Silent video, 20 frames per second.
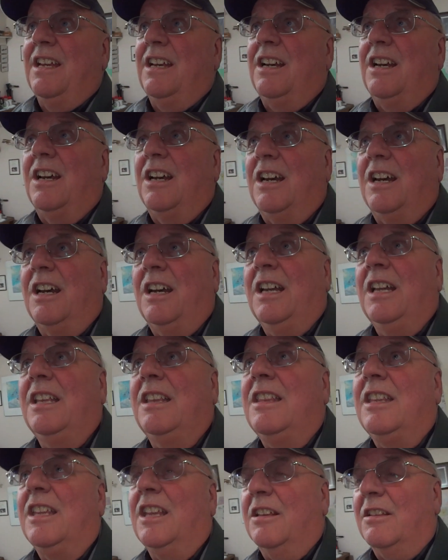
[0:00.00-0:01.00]

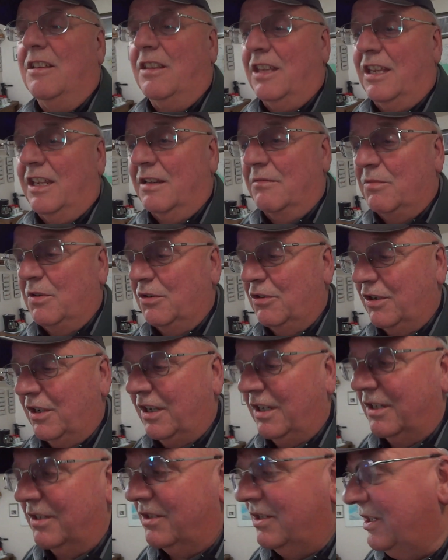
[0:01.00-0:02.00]
The other thing about it
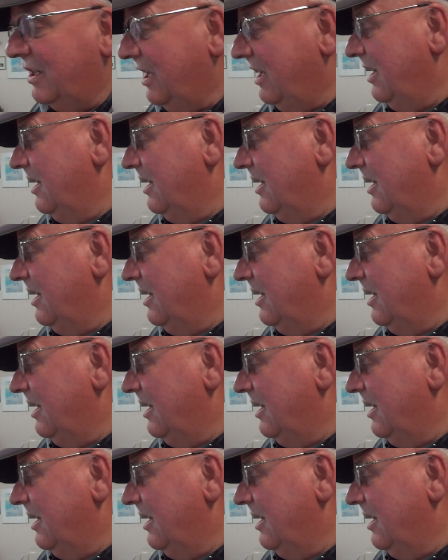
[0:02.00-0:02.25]
is,